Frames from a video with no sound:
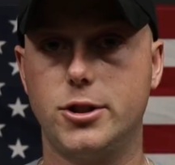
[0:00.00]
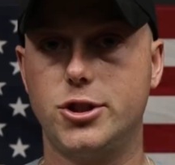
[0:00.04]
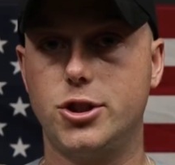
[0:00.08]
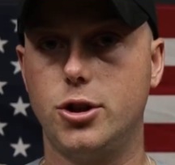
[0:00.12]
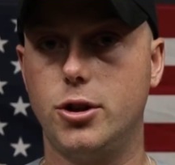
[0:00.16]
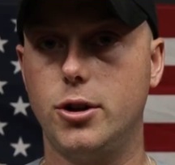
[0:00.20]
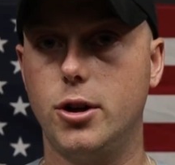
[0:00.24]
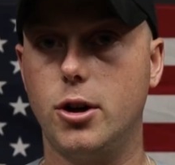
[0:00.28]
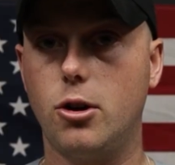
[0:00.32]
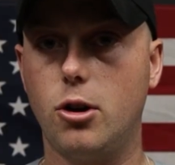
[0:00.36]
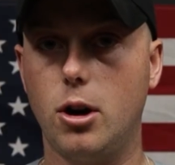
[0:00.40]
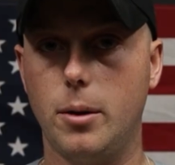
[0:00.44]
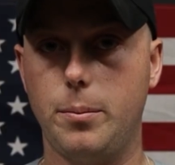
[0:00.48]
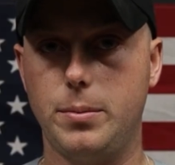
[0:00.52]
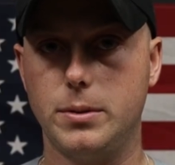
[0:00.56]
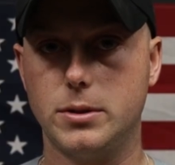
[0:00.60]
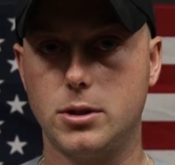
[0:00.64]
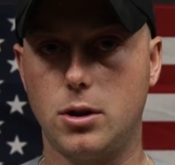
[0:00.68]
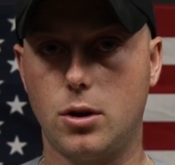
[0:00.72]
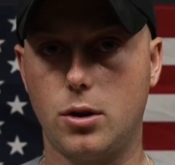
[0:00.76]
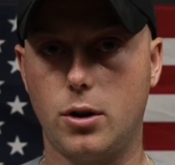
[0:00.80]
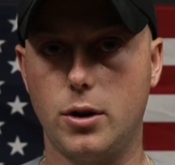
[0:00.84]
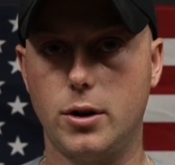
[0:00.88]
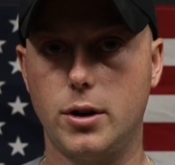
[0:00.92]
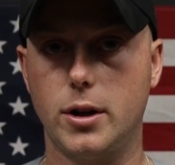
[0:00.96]
sure your grip
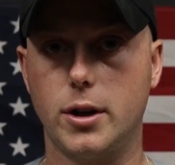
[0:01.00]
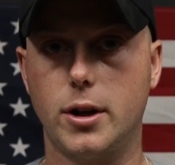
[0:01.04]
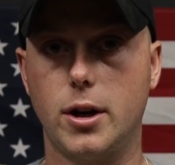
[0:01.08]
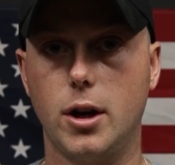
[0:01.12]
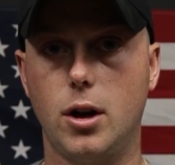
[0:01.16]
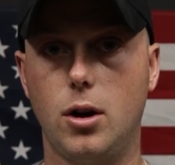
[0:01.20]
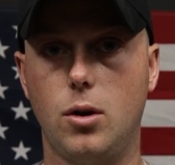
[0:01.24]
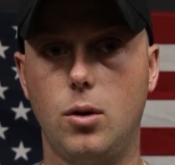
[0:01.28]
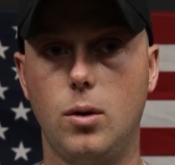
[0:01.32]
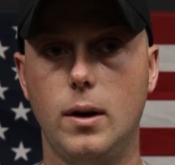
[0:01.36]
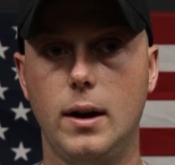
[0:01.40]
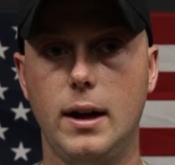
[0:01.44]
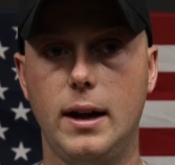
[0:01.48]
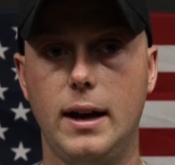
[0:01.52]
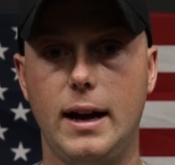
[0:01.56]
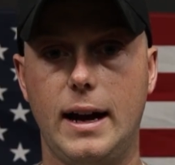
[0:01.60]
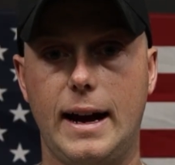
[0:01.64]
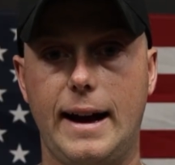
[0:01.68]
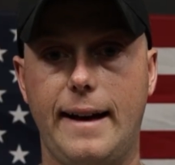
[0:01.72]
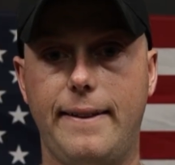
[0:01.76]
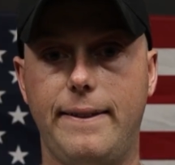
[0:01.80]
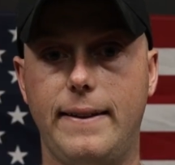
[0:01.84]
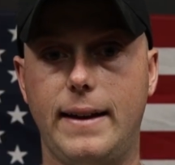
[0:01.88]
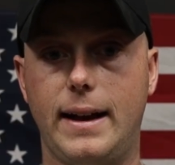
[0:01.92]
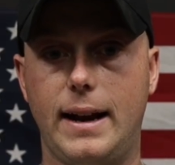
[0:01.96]
is all good to go,
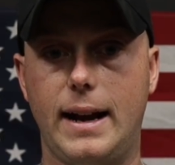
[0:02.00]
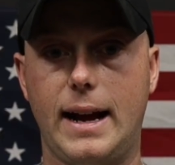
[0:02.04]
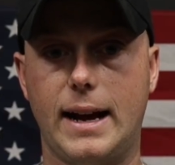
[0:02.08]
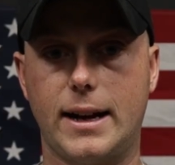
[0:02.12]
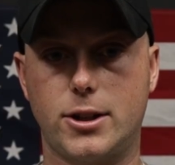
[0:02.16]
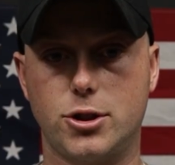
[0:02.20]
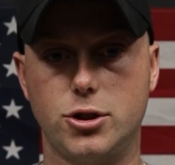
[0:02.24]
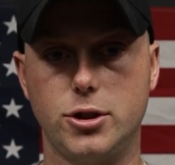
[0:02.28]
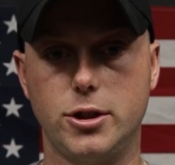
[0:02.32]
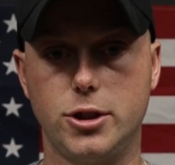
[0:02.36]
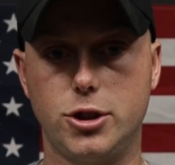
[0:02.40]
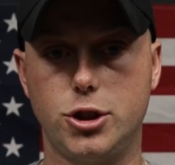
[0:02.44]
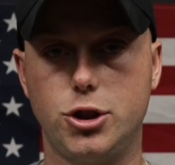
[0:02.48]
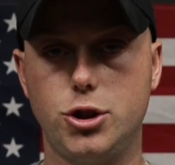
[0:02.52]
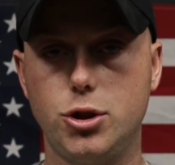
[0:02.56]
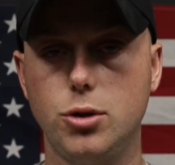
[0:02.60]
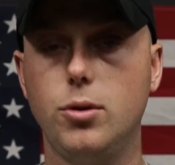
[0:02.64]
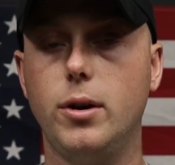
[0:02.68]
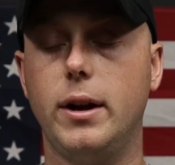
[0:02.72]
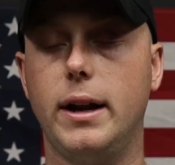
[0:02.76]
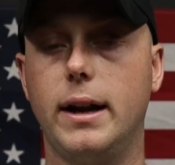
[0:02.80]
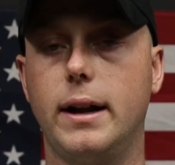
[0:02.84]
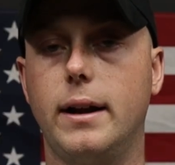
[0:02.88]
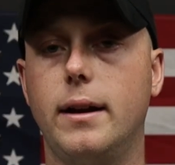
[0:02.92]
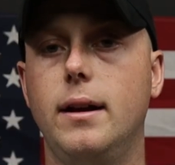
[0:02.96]
and then actually
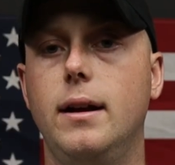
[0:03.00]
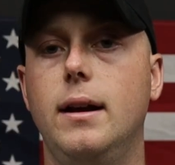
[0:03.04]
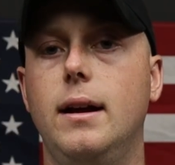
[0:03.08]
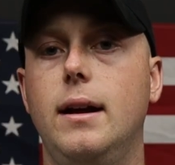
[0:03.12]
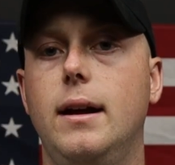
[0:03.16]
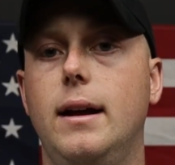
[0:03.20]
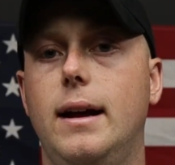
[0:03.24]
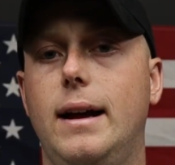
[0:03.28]
shooting